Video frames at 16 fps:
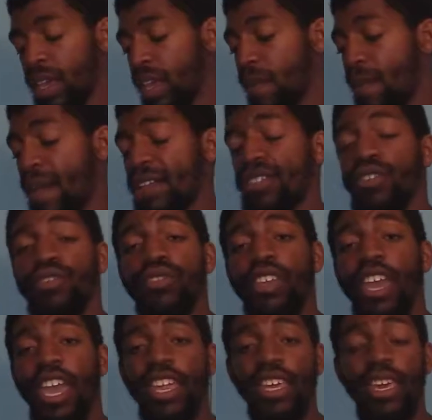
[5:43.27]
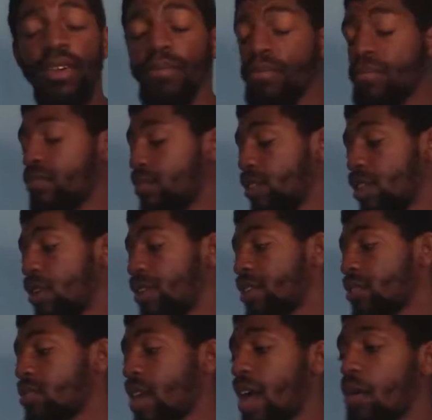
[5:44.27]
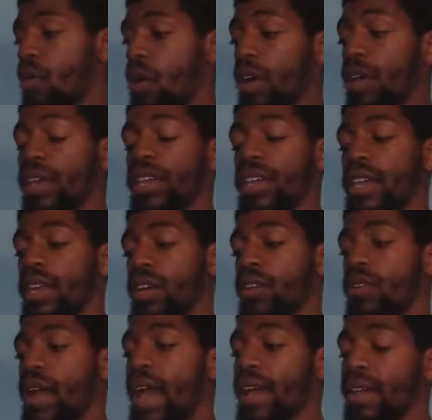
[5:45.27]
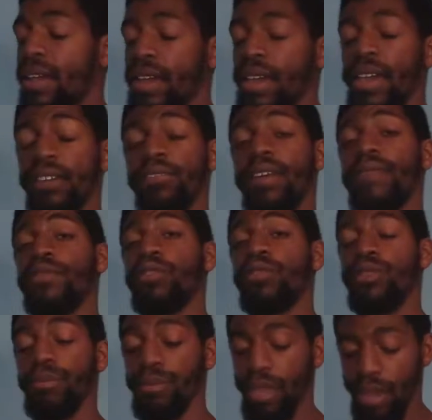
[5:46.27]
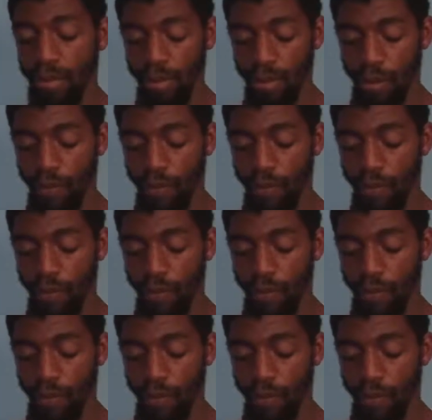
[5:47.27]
Imagine you're skating, you know, on the sidewalk and you hit a crack and you have no grip tape.